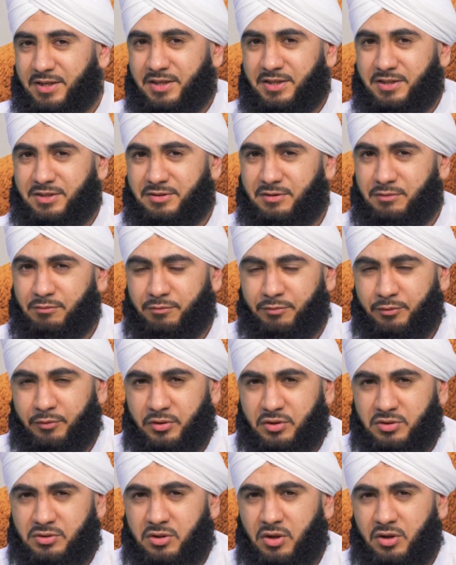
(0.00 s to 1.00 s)
nation
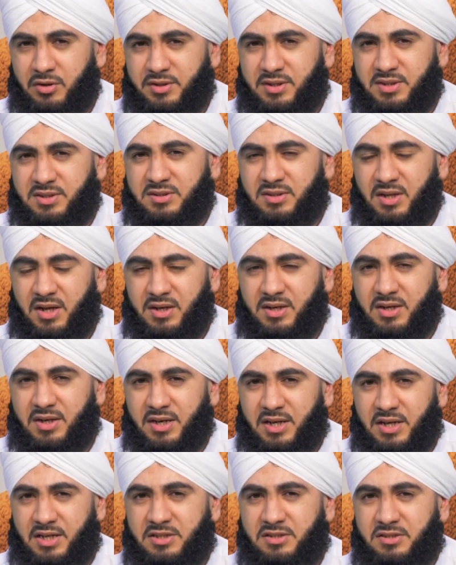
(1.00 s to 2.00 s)
for as long as that
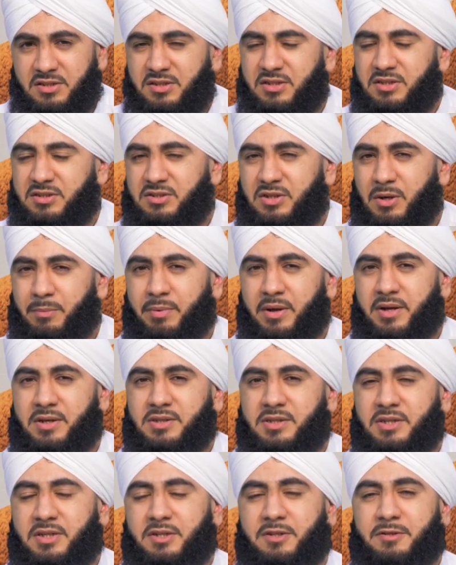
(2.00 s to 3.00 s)
nation is
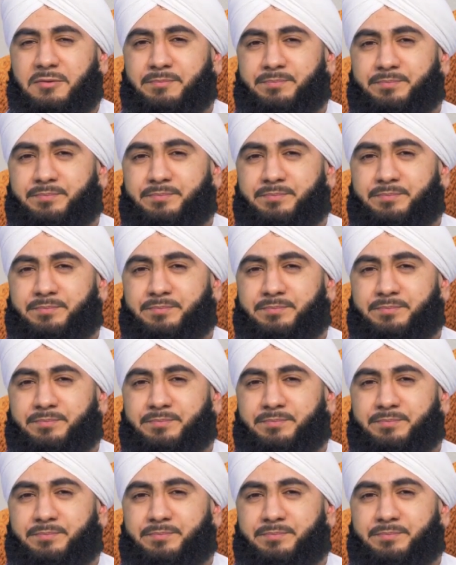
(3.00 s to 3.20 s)
repenting.